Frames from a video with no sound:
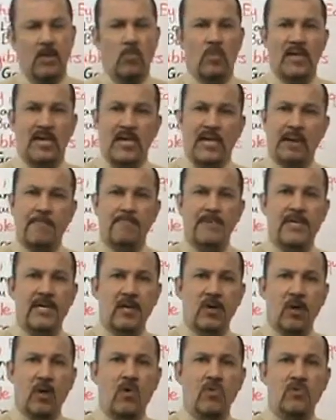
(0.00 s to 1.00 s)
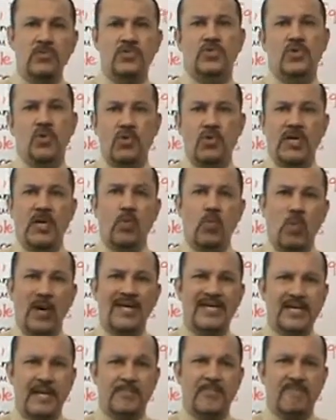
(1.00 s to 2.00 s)
When a company owns only
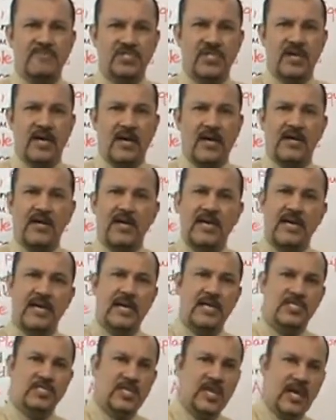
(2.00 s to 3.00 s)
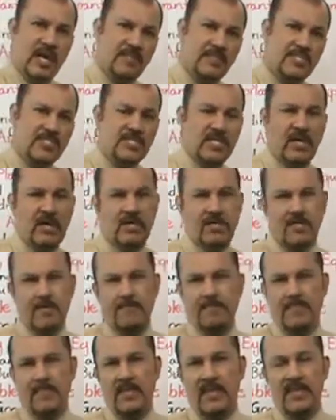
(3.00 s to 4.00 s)
one type of stock, it's common stock.
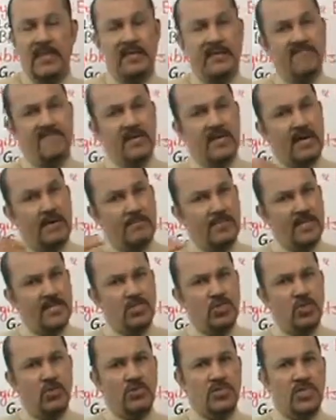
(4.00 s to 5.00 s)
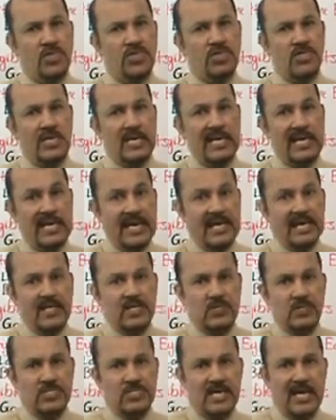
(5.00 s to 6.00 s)
If a company chooses
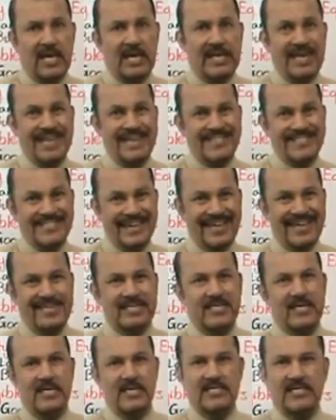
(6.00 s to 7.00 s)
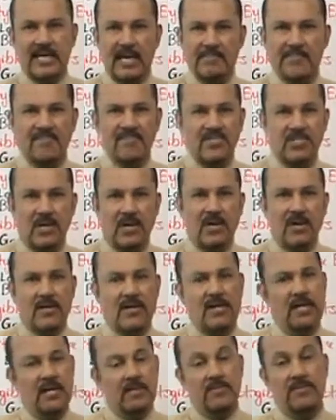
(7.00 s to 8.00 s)
later to sell a second type of
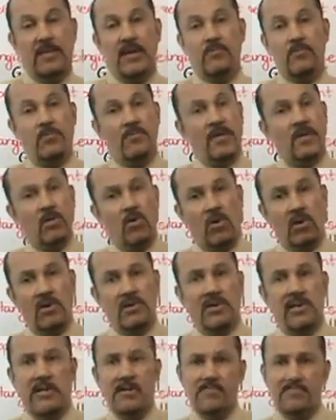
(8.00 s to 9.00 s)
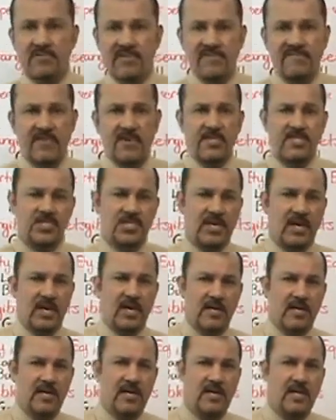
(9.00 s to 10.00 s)
stock, that would be called preferred
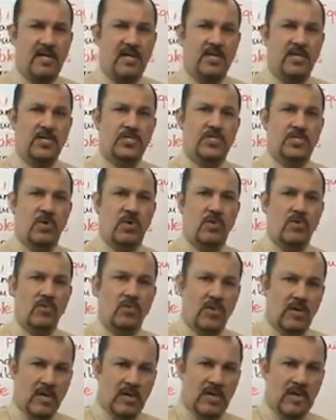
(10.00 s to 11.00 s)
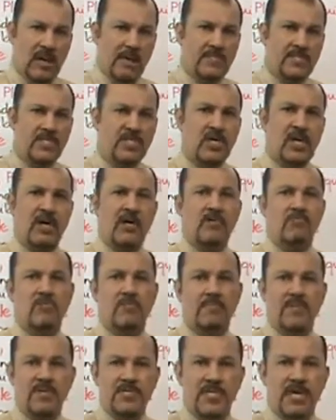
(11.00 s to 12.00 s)
stock. So common stock
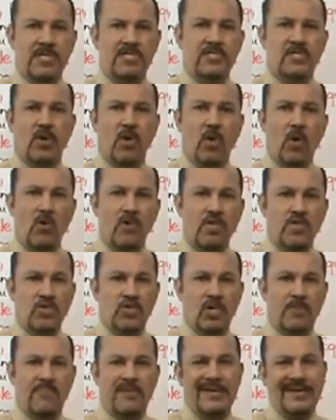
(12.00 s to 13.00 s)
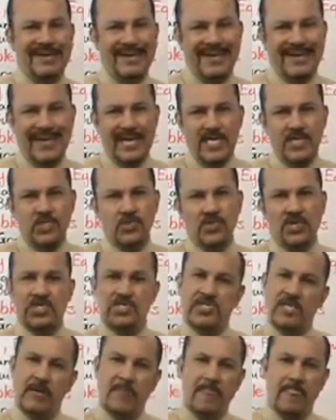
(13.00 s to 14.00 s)
represents ownership
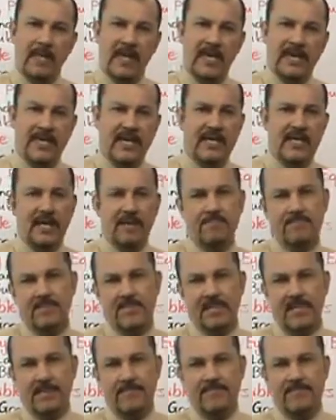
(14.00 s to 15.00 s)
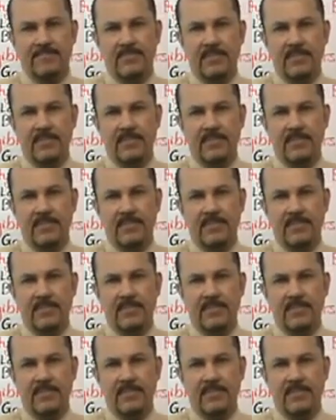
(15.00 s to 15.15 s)
interest in a company.